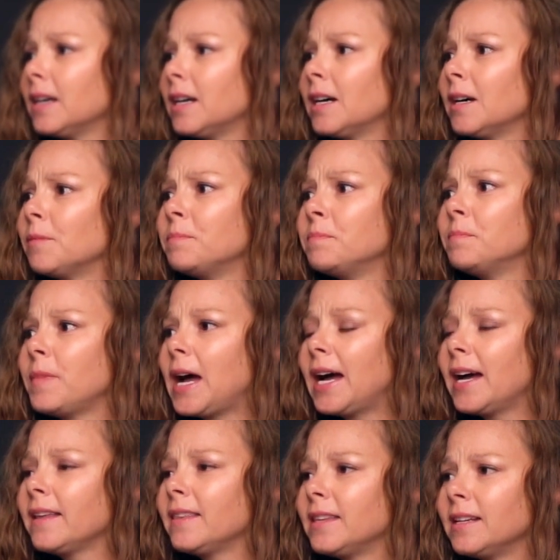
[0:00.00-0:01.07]

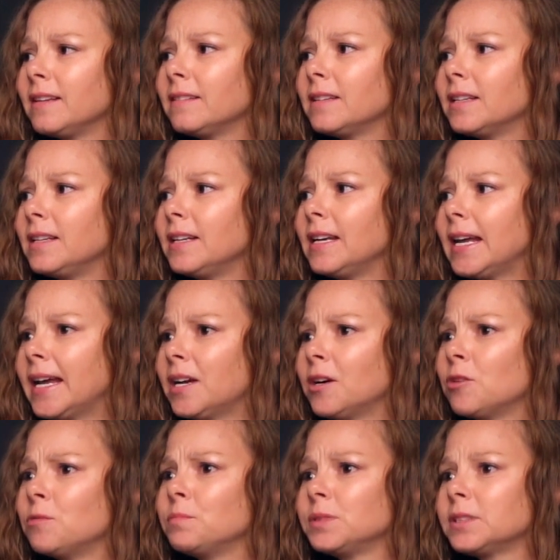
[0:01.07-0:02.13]
I think that it
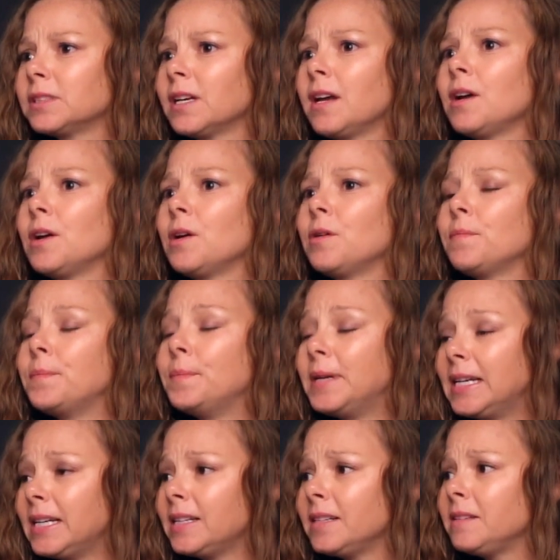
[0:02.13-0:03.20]
helps
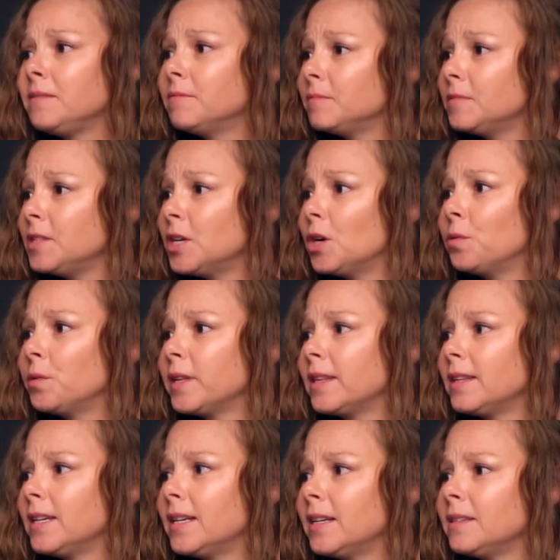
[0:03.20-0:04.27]
me
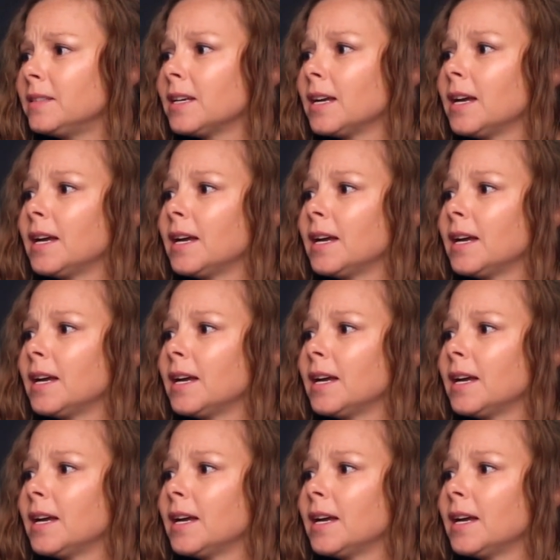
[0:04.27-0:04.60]
knowing that,